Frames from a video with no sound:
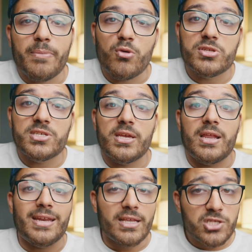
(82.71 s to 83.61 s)
posted
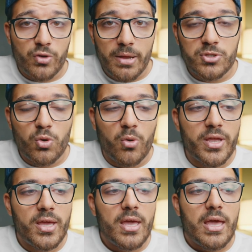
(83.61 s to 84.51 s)
an Instagram
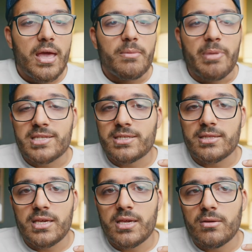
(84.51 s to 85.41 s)
story
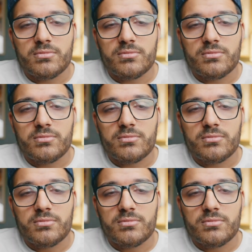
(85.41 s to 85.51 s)
basically